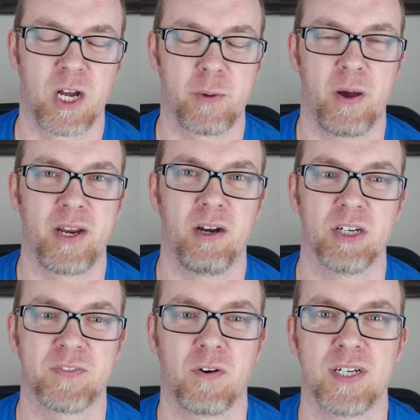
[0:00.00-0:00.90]
talk about here,
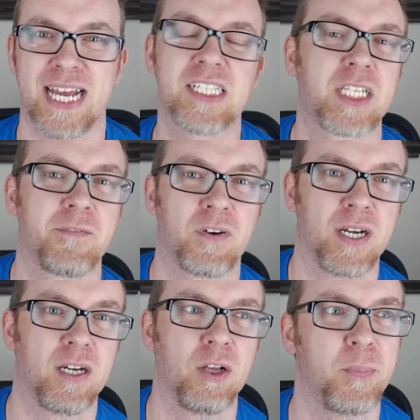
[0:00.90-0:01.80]
as far as asking for
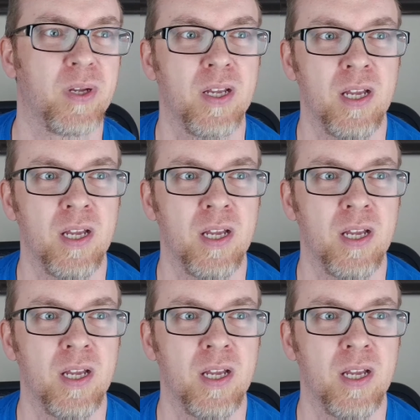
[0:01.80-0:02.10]
help,